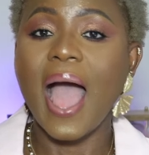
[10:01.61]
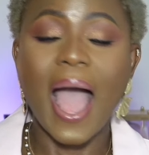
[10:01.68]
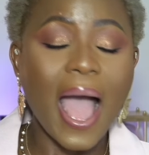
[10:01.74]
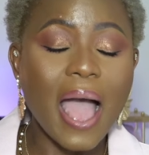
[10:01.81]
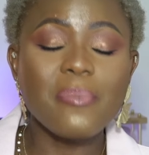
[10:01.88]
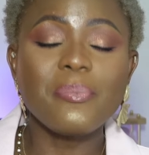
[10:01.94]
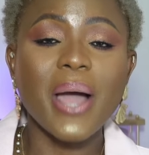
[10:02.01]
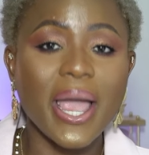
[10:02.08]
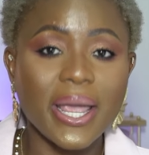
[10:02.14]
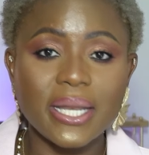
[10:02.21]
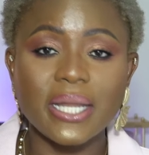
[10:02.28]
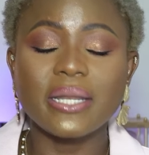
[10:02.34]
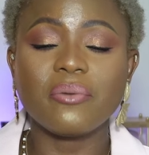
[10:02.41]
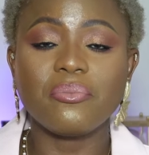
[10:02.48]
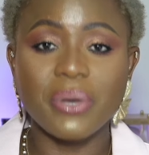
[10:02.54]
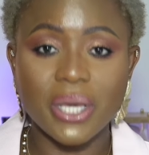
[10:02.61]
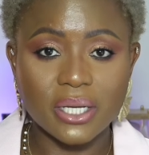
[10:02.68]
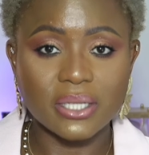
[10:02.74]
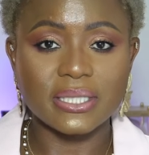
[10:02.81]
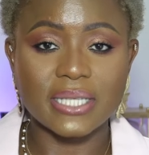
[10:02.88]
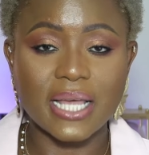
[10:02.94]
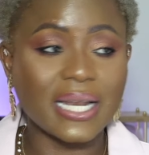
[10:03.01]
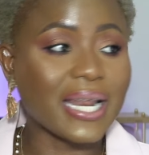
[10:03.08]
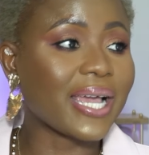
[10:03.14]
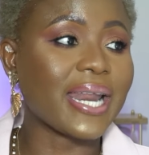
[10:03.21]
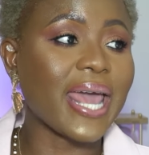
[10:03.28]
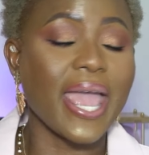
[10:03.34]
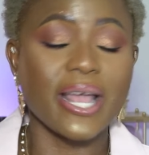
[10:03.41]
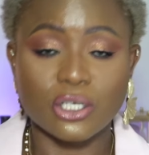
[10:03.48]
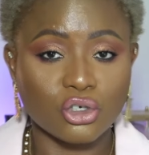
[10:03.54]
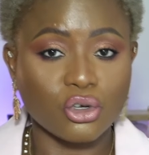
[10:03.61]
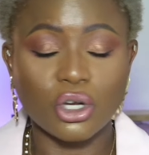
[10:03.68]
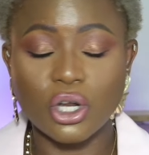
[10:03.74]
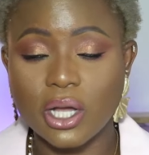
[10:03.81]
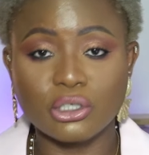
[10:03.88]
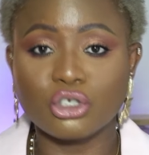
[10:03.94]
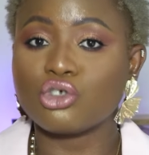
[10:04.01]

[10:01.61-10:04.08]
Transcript: I buy it in the bigger size, like an extra large,